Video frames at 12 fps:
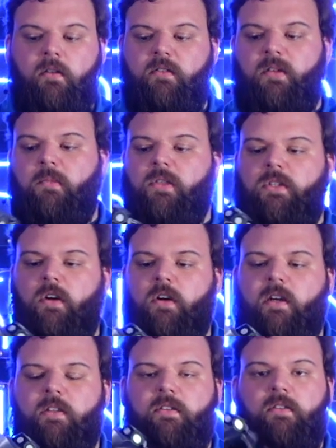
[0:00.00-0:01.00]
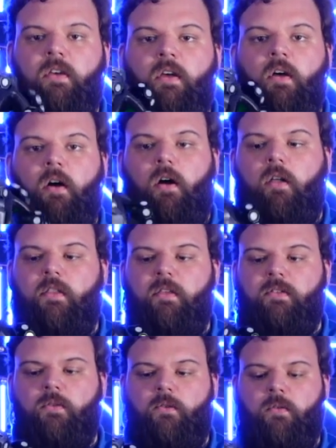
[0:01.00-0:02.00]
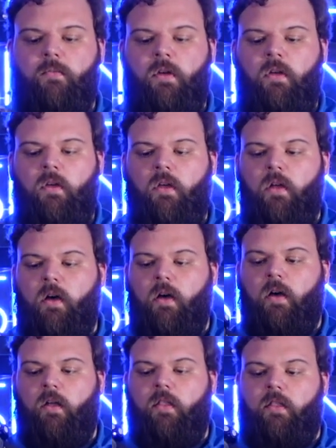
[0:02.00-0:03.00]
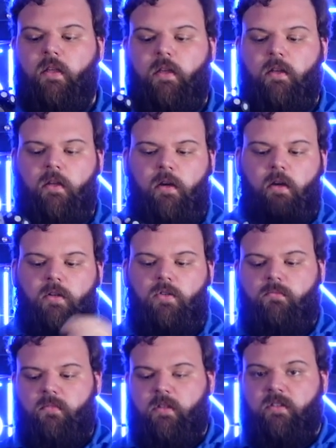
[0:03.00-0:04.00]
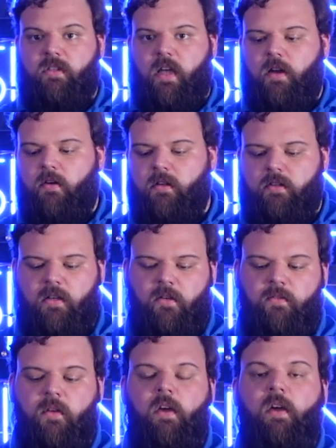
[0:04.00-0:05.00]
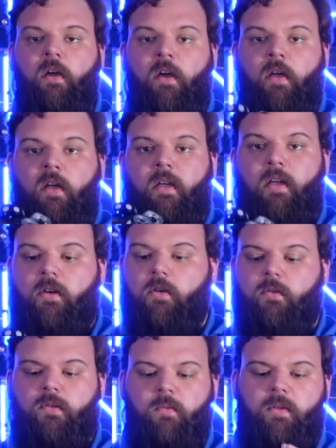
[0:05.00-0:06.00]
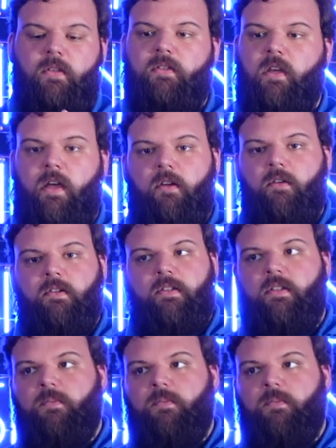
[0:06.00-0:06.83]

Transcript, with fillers: some of the targets on this orb. Uh, the uh, the scanner itself, it knows where the scanner is in